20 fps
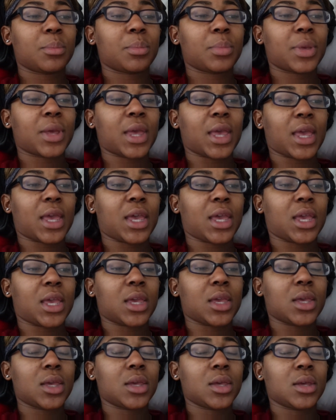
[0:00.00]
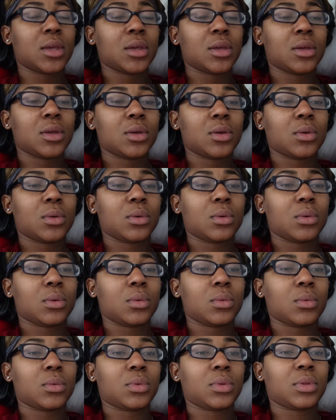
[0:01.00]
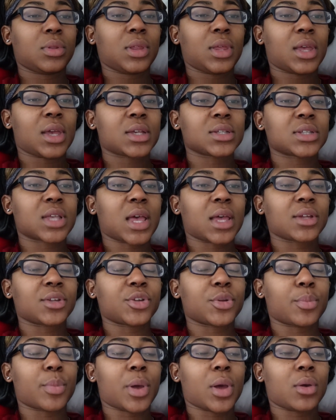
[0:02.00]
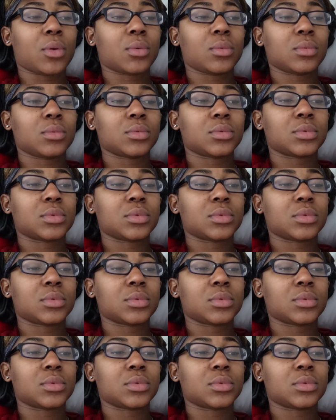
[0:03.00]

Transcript: pay the exact amount.